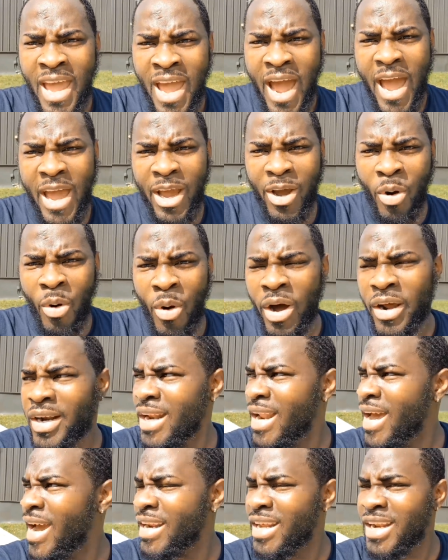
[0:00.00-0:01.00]
I go
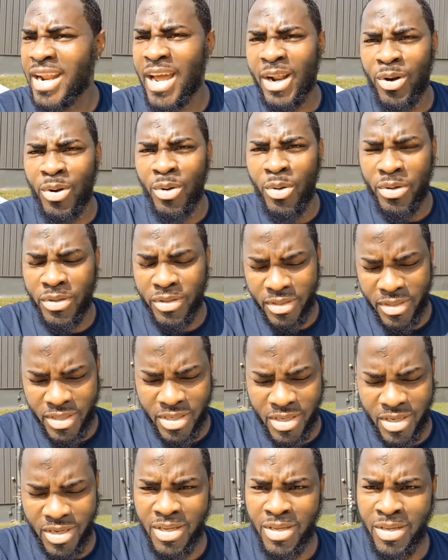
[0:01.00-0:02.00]
online and I
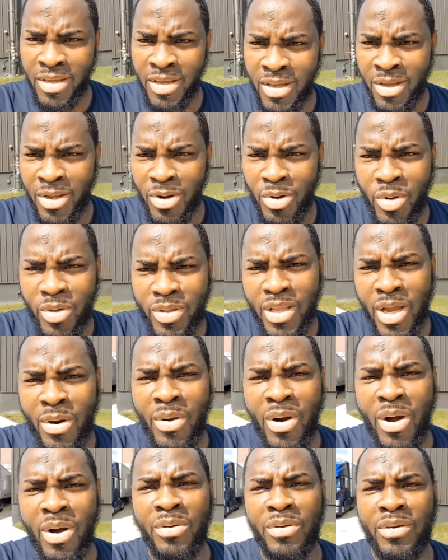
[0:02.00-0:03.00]
looked looked
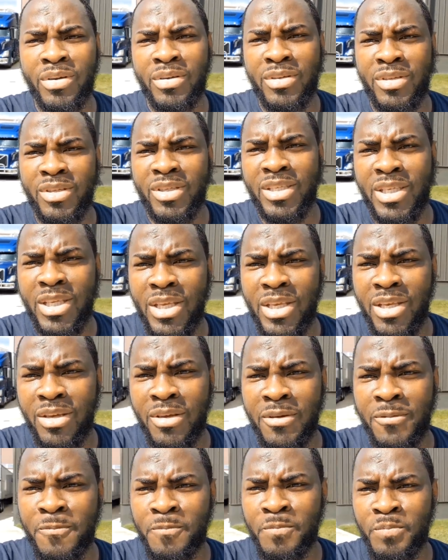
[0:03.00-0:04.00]
around to
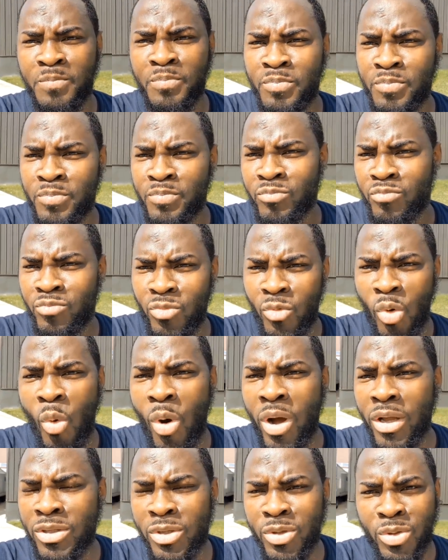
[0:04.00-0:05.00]
see
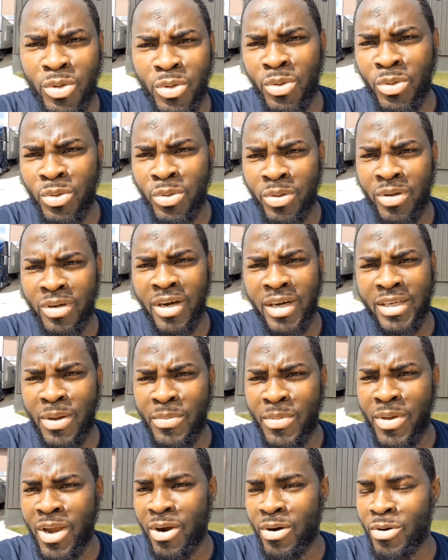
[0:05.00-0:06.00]
what to do because
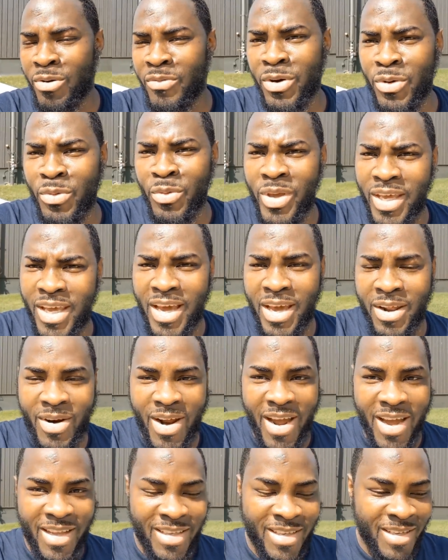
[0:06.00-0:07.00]
I'm here over the weekend
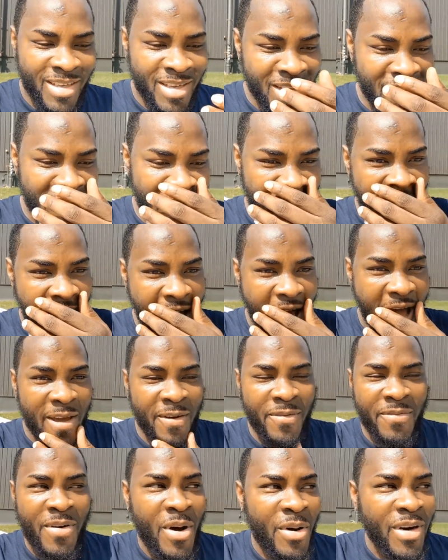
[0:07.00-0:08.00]
right
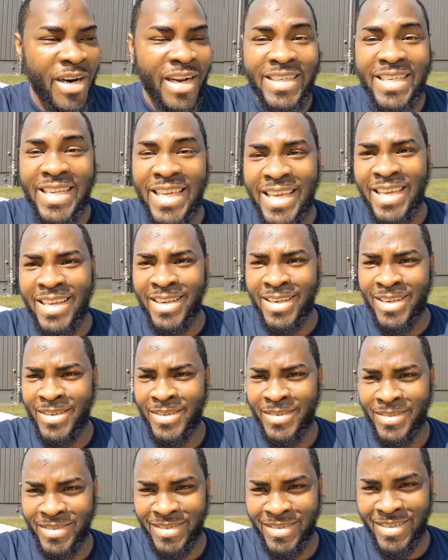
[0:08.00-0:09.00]
I found a deal
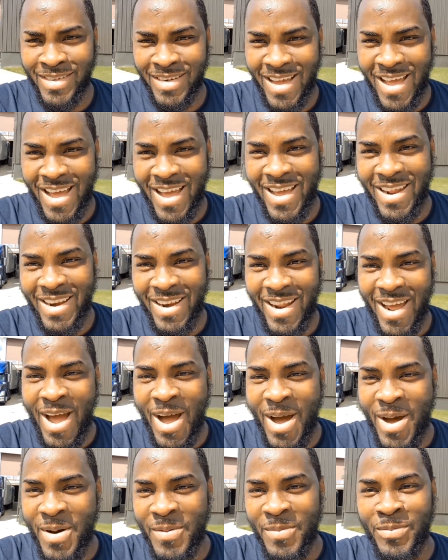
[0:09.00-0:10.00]
and
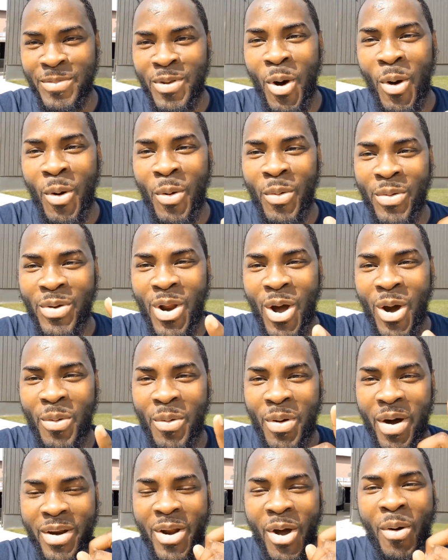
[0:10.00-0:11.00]
um, no,
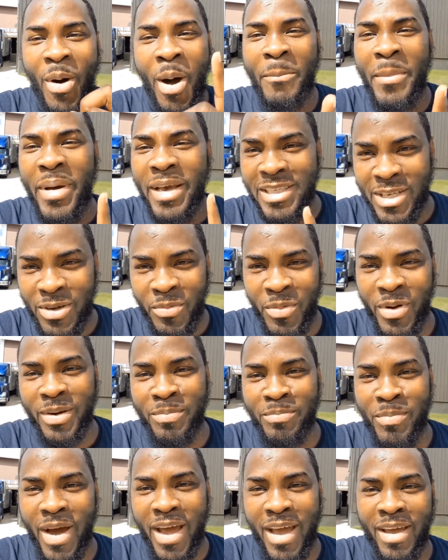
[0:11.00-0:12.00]
no, no, I'm messing
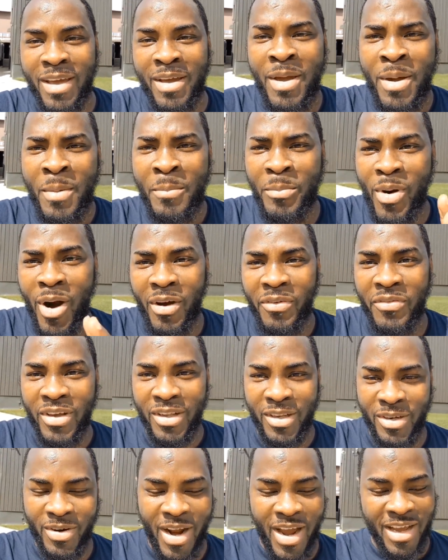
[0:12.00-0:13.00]
with my
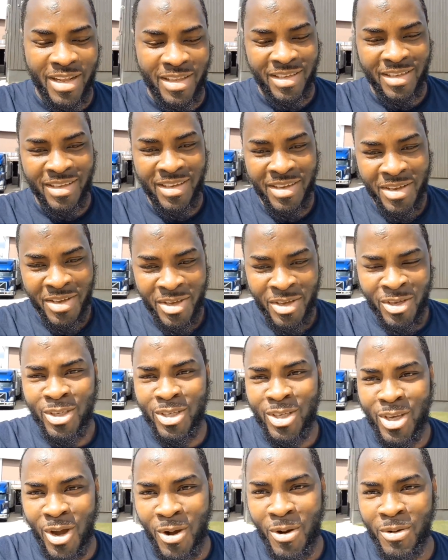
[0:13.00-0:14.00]
profit, right?
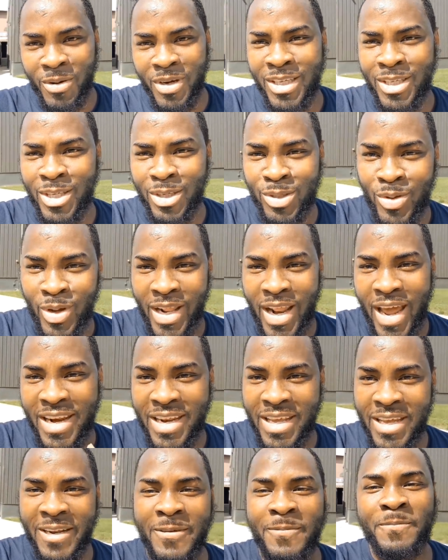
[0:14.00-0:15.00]
So this is what I
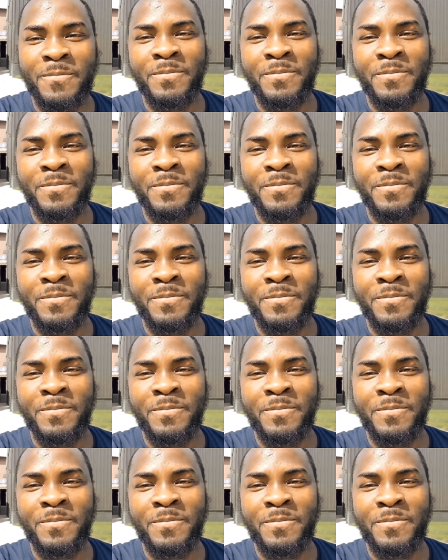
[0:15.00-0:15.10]
did.